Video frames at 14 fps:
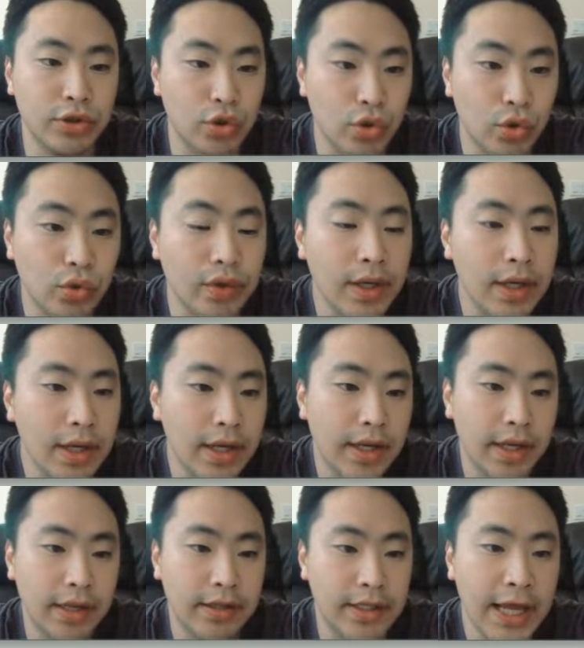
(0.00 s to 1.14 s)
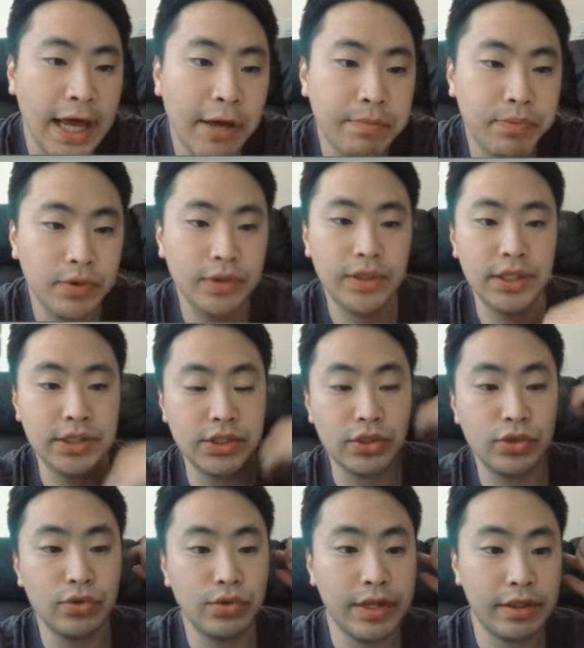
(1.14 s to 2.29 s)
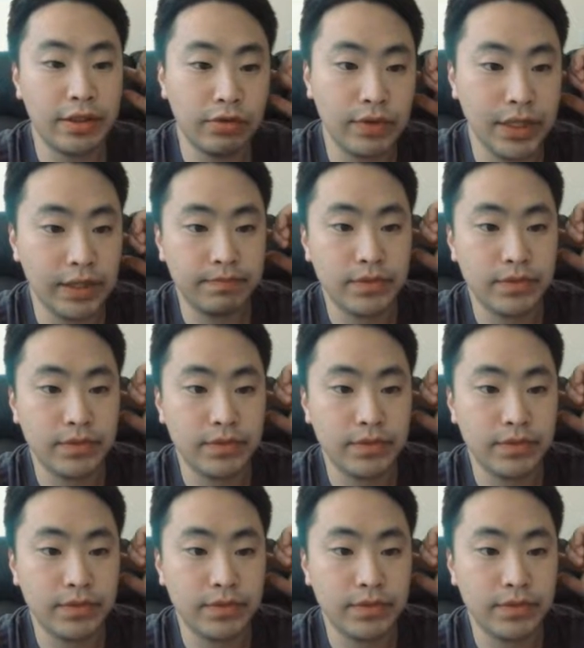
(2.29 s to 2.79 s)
2, and the output is 2 and 3.